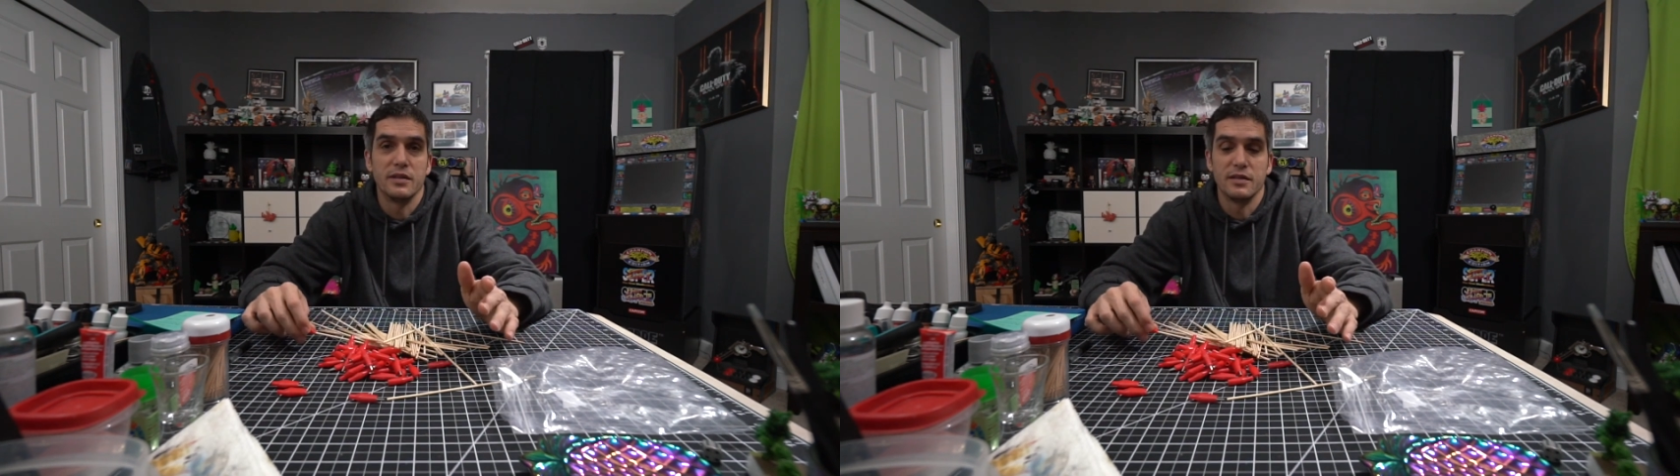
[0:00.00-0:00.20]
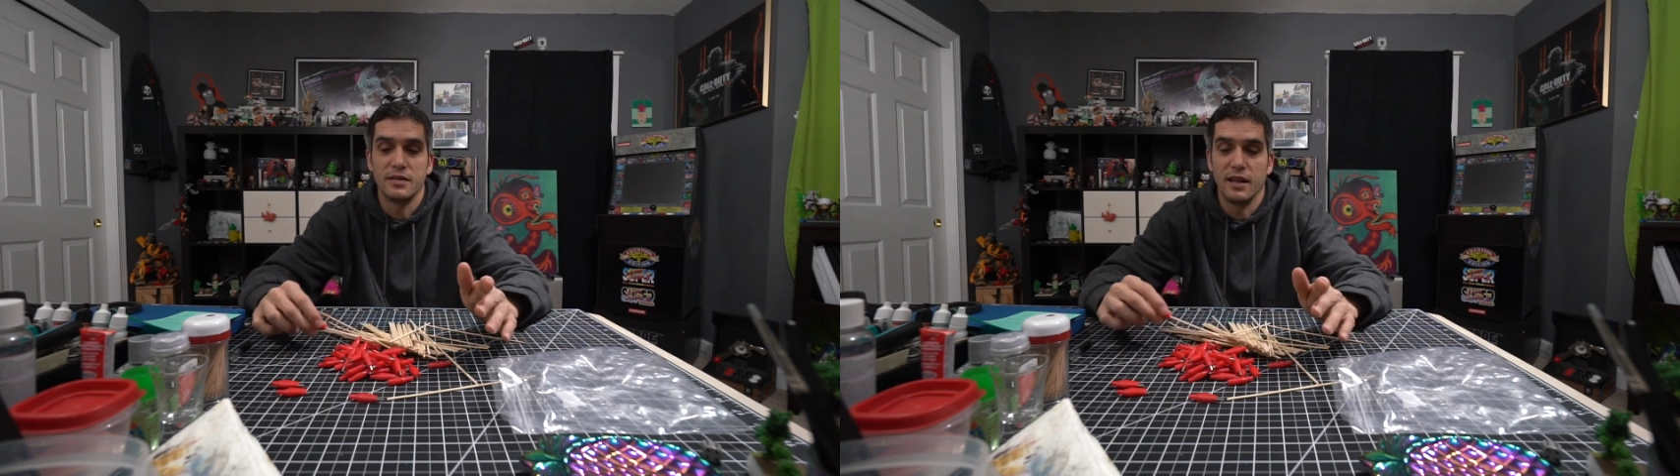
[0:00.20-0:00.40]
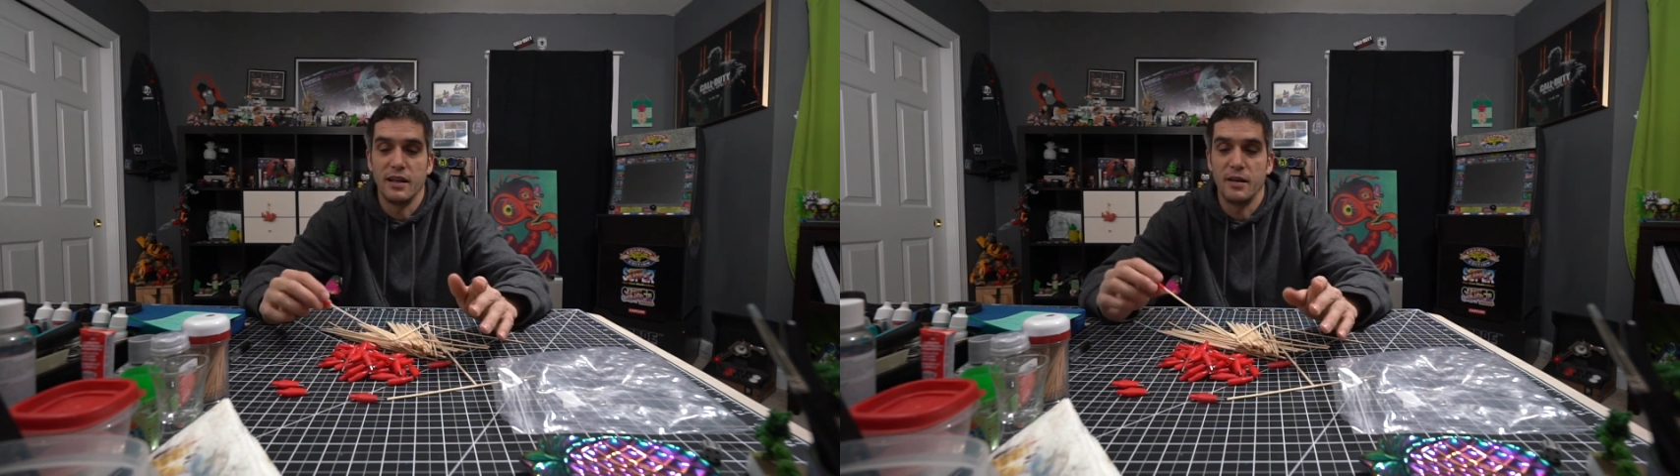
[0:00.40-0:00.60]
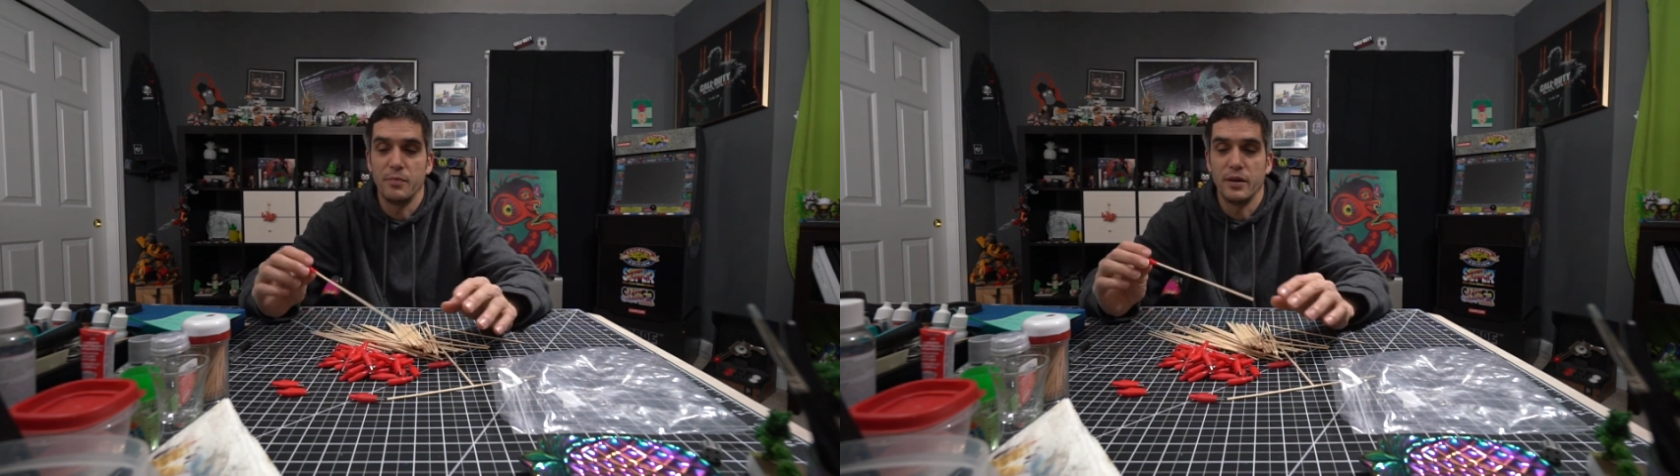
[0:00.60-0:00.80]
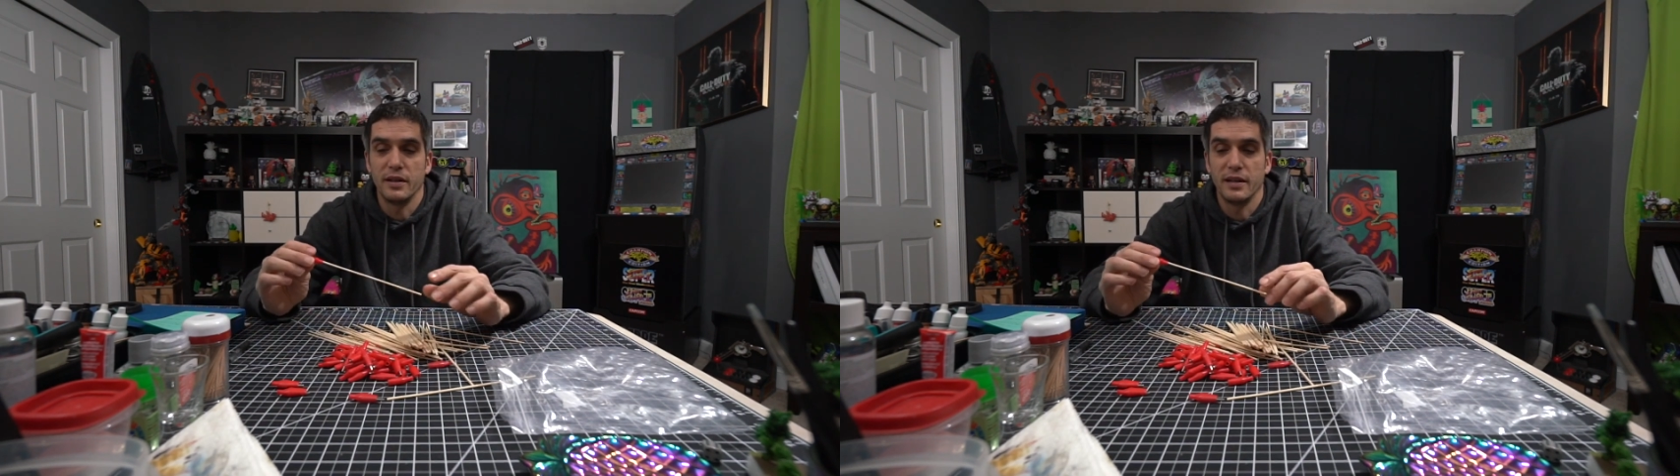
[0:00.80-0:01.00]
does it say that,
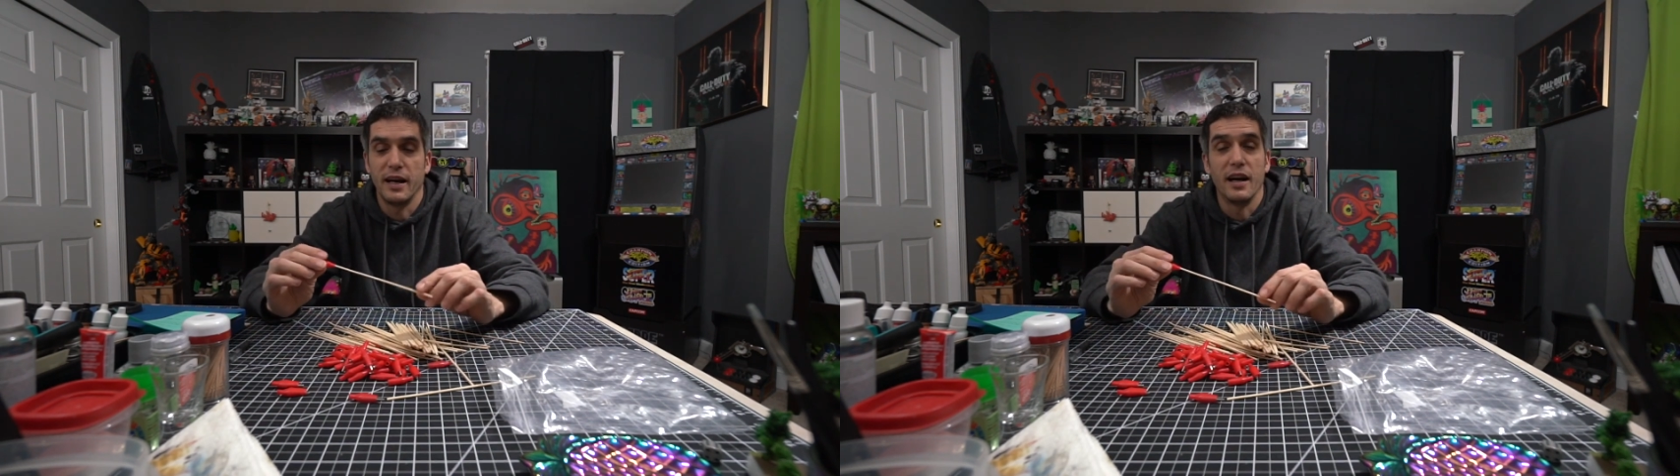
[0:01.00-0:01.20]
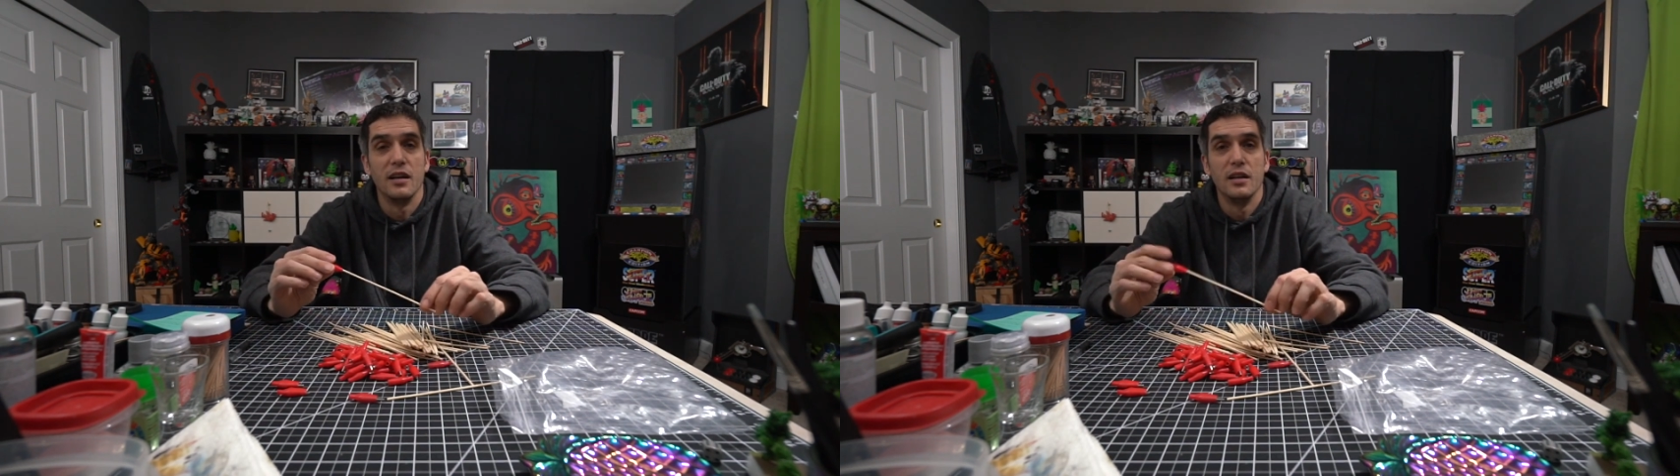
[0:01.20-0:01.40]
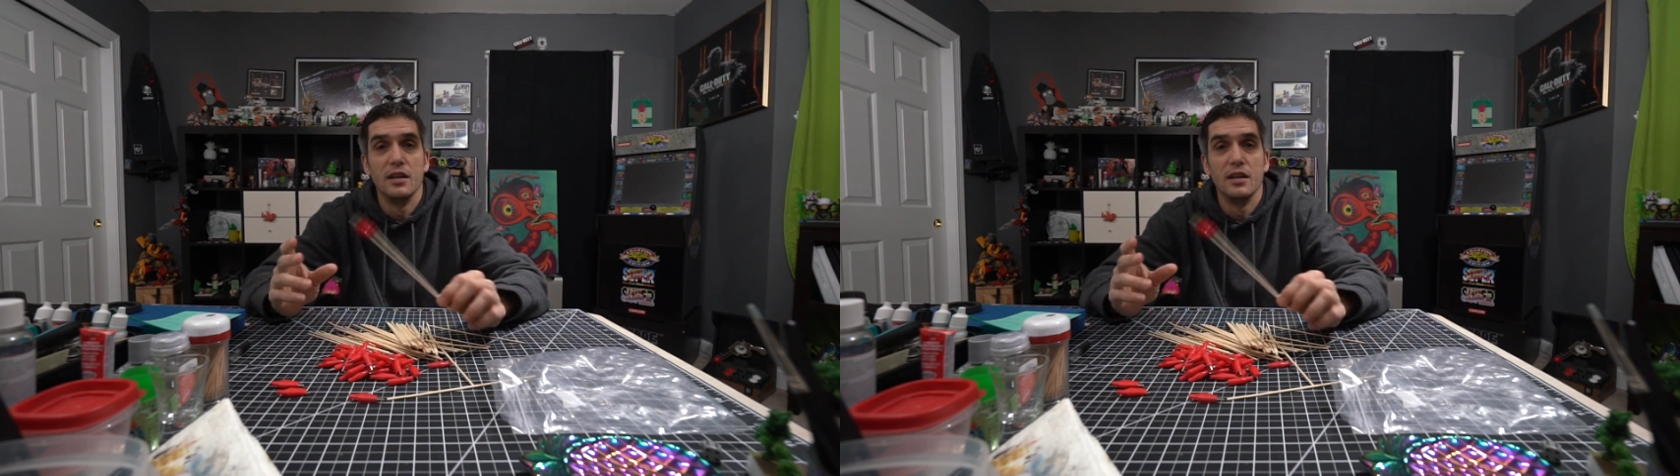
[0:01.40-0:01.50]
but yeah.